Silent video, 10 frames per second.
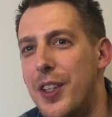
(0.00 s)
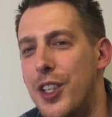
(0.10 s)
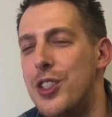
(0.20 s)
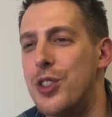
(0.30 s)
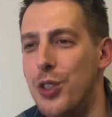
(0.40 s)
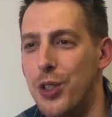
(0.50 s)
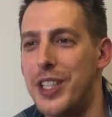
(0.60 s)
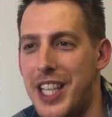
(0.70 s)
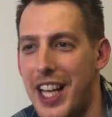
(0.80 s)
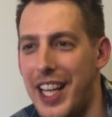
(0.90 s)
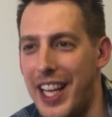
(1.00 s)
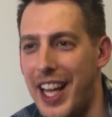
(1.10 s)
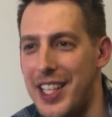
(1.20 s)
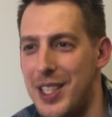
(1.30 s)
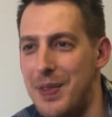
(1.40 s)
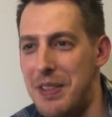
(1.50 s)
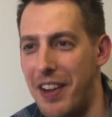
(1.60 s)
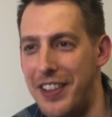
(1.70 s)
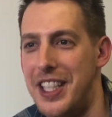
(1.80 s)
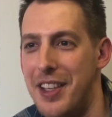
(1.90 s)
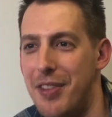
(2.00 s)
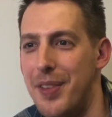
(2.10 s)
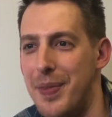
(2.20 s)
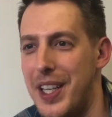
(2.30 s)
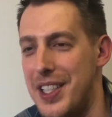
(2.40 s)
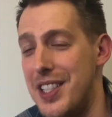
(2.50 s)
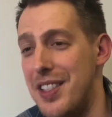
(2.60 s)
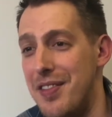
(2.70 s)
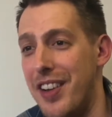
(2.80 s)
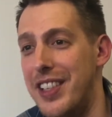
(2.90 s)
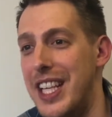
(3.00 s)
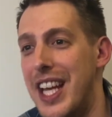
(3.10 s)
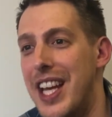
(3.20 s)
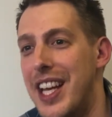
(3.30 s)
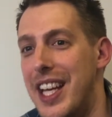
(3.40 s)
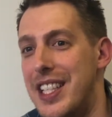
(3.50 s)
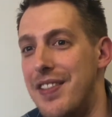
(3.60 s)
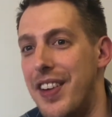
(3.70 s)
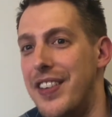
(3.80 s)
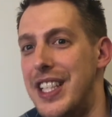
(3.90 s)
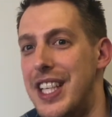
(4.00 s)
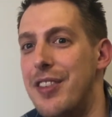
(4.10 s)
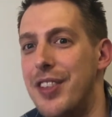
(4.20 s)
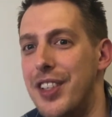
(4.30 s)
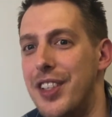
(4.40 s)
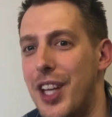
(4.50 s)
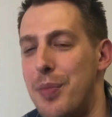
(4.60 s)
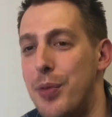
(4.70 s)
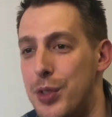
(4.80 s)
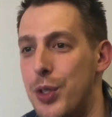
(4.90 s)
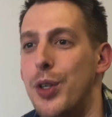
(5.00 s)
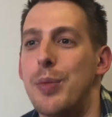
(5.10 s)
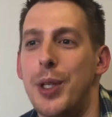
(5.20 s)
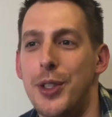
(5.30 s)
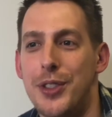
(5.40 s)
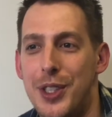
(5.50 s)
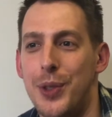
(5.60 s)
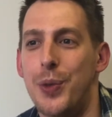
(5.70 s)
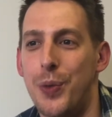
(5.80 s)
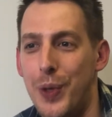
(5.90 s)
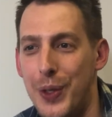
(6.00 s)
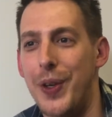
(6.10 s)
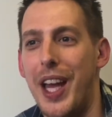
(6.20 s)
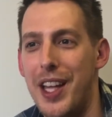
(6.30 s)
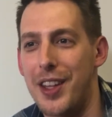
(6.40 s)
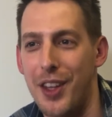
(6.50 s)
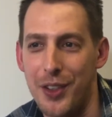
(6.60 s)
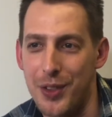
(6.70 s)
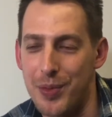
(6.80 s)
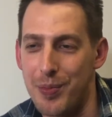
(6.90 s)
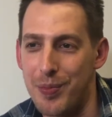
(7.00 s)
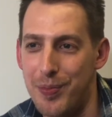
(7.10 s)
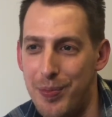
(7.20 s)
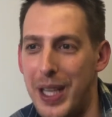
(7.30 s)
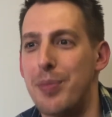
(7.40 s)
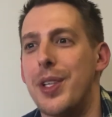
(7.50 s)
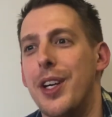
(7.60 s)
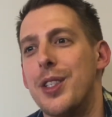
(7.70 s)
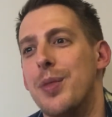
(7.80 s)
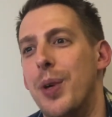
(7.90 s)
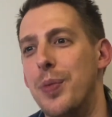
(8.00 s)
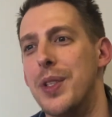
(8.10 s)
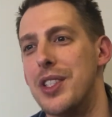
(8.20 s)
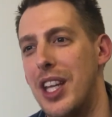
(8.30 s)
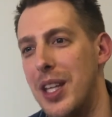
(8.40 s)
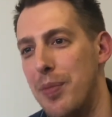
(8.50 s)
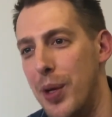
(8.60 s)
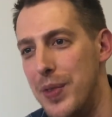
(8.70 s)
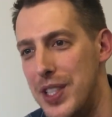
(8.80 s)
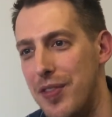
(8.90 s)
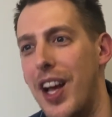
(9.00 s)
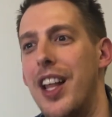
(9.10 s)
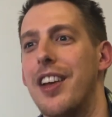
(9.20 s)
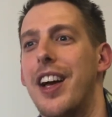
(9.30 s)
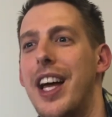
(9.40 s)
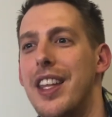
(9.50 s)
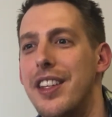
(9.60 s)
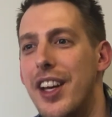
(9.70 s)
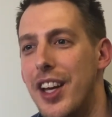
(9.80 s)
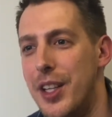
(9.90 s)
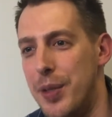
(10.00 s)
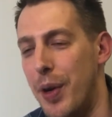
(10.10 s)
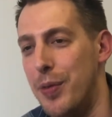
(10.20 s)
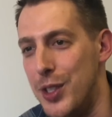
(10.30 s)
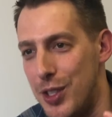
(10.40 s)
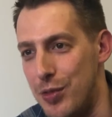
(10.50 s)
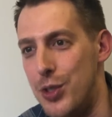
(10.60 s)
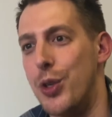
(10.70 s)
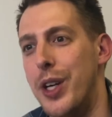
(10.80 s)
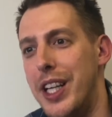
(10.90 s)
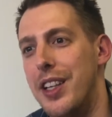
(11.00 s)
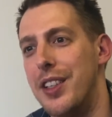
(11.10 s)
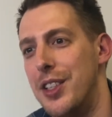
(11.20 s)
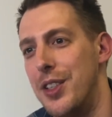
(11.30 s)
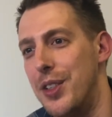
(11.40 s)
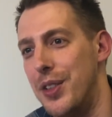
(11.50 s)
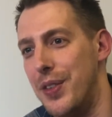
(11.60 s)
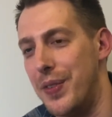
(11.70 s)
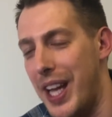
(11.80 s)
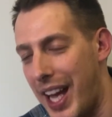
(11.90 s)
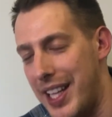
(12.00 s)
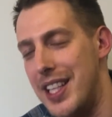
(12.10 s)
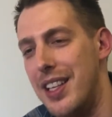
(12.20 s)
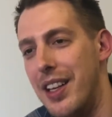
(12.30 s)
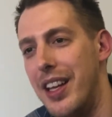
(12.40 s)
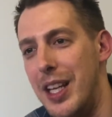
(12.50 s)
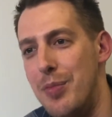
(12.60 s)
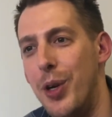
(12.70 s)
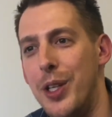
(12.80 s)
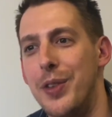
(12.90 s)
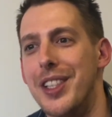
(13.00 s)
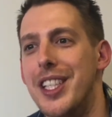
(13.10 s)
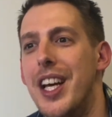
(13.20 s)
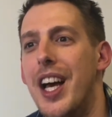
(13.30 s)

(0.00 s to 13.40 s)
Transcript: the storytelling has to be very different because it's a very different type of story, but you still will get those big production moments and the moments of colour and the moments of joy that we had in Bollywood,